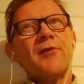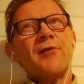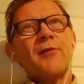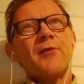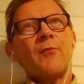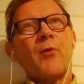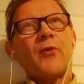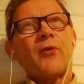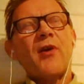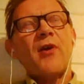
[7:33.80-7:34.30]

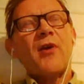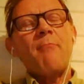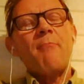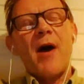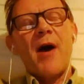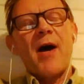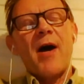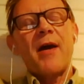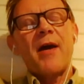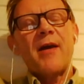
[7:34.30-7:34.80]
what they
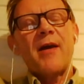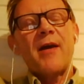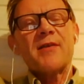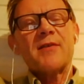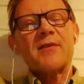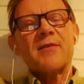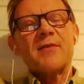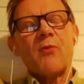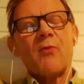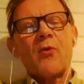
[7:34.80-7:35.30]
buy
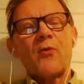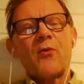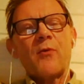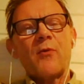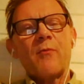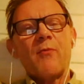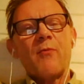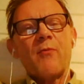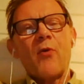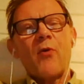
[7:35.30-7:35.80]
is
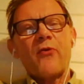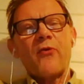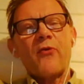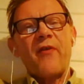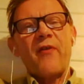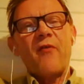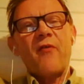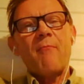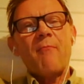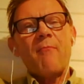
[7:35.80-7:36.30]
more
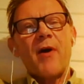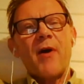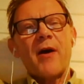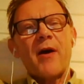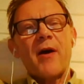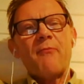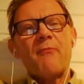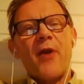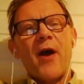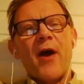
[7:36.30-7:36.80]
driven
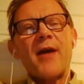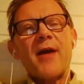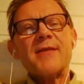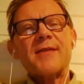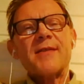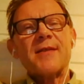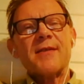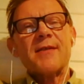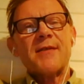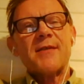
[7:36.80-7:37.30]
by
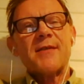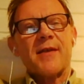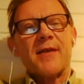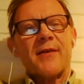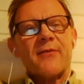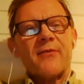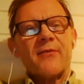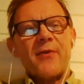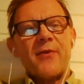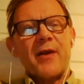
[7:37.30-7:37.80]
prices
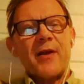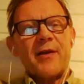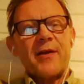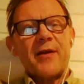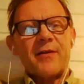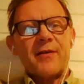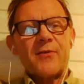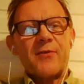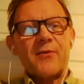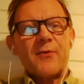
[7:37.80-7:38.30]
than really
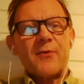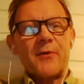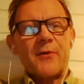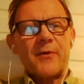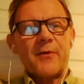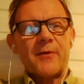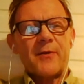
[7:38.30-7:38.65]
to